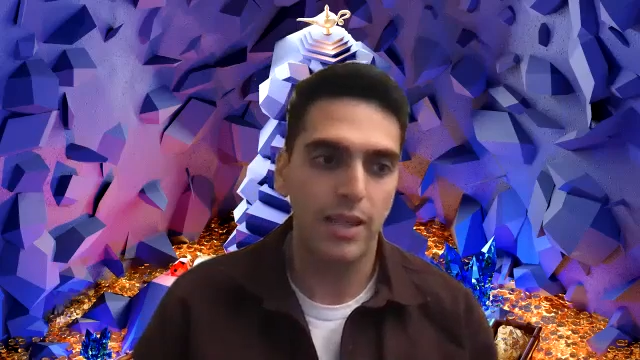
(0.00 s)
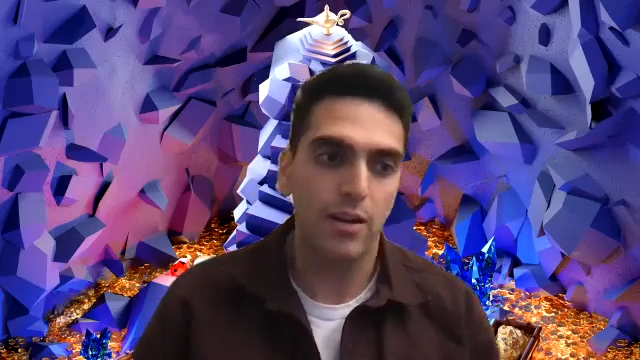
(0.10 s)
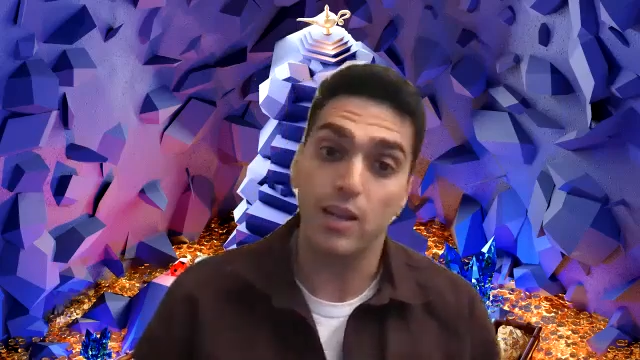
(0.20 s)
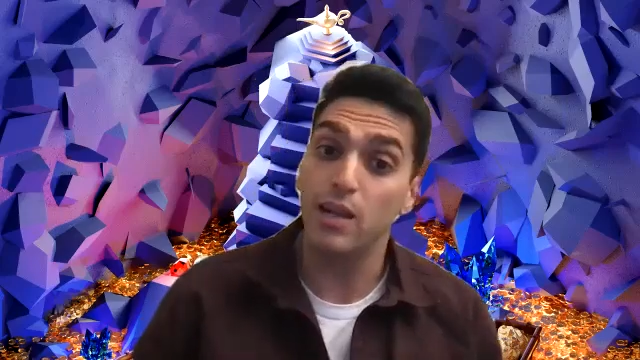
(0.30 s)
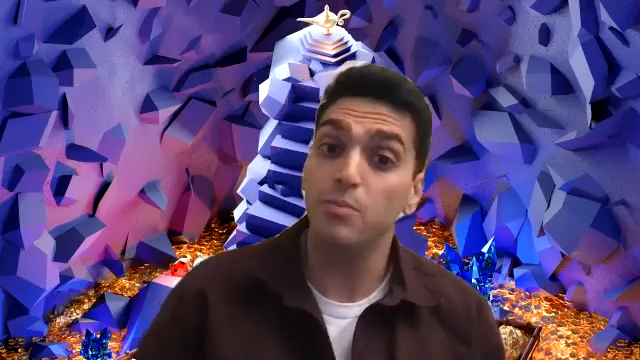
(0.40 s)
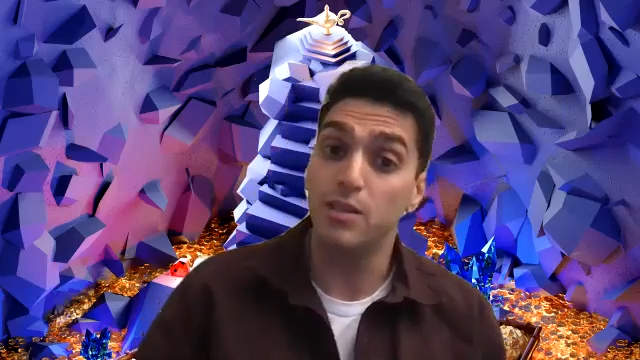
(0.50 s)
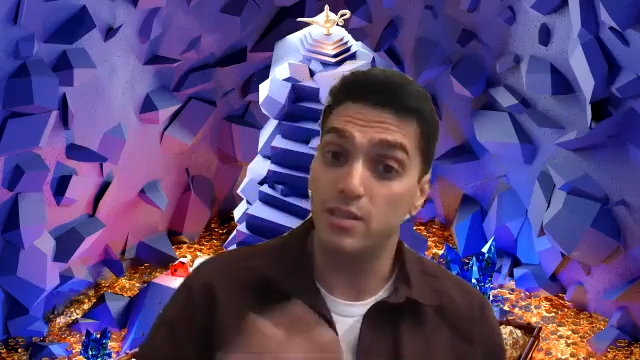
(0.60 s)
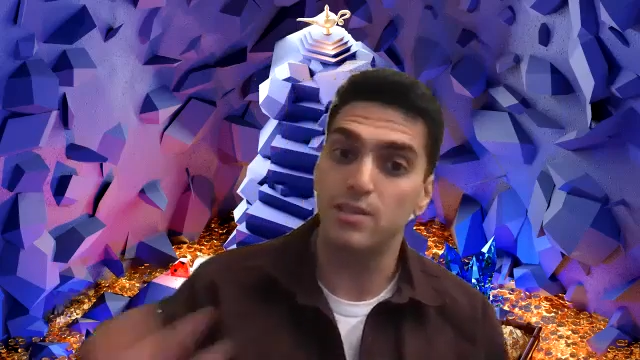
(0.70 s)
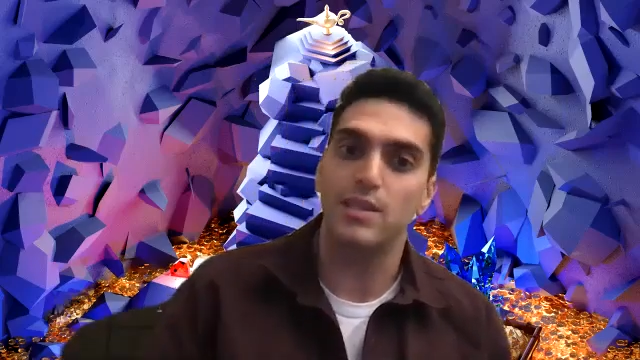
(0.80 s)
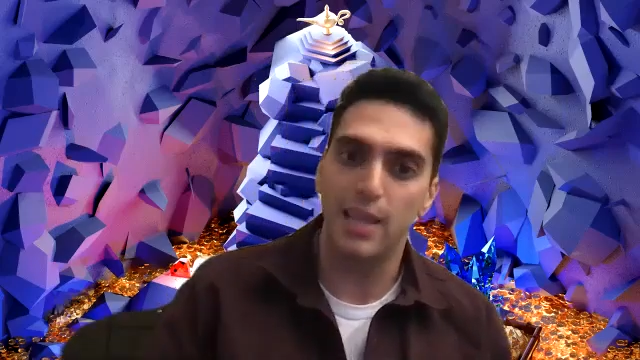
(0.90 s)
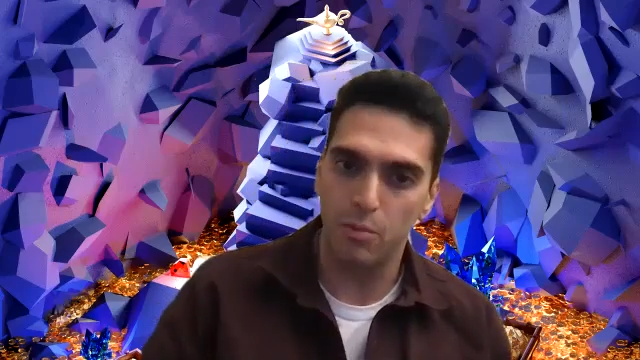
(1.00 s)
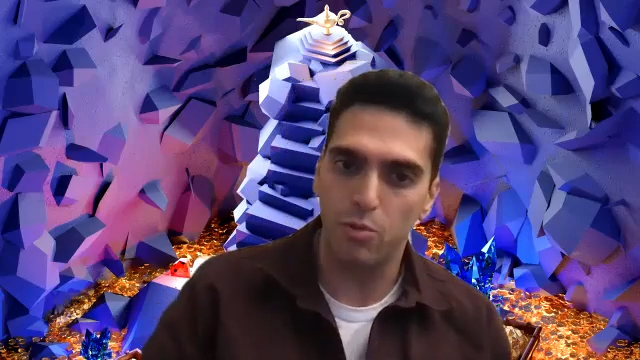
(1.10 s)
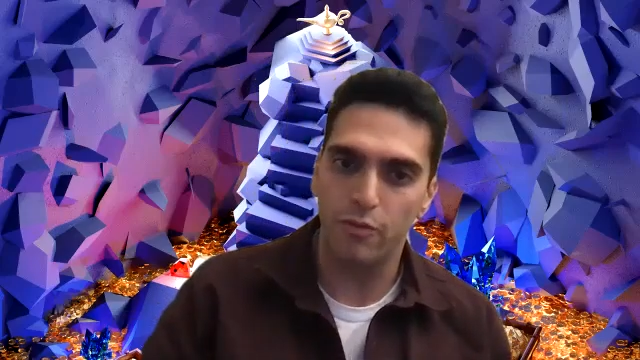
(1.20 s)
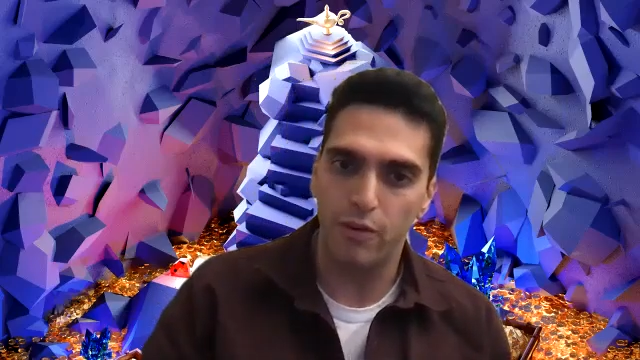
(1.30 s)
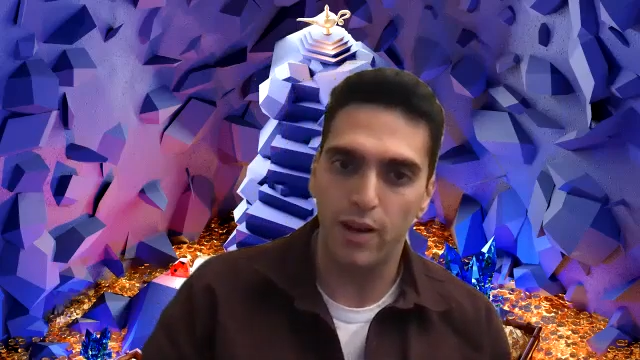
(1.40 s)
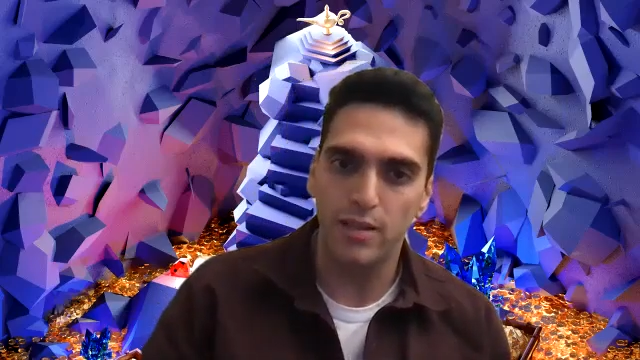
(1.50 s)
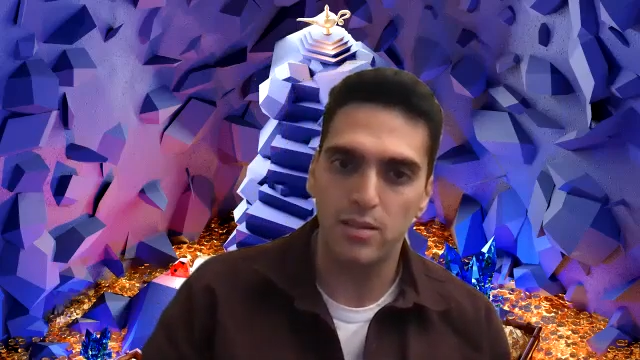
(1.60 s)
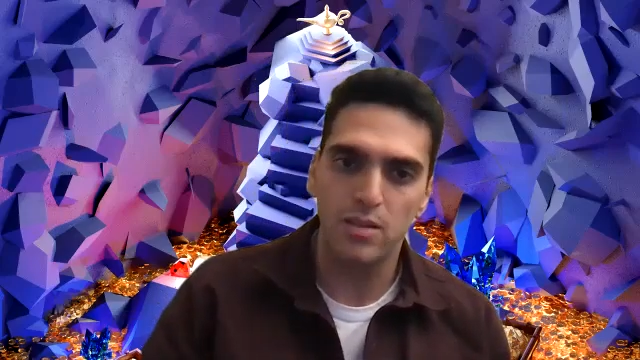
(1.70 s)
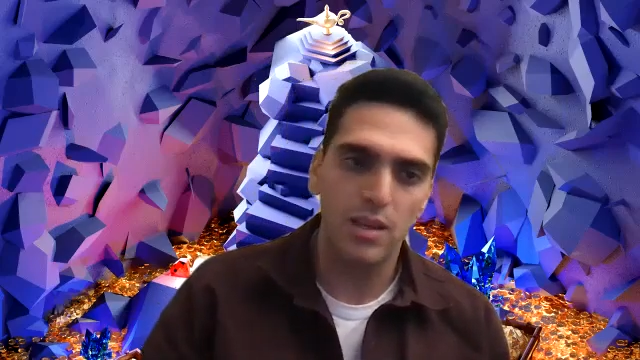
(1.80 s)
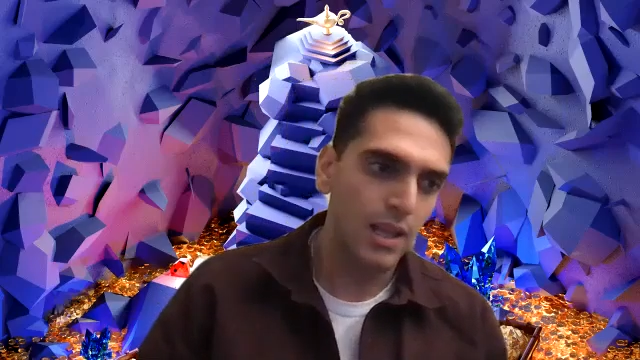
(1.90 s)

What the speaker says: that are going to be sustainable for us.